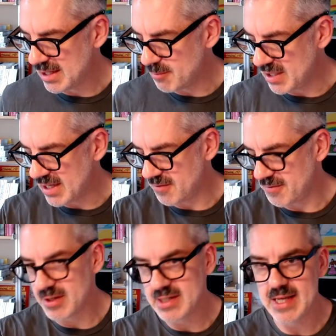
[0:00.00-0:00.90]
But yeah, so
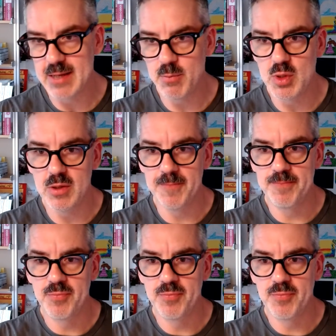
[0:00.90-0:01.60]
for example,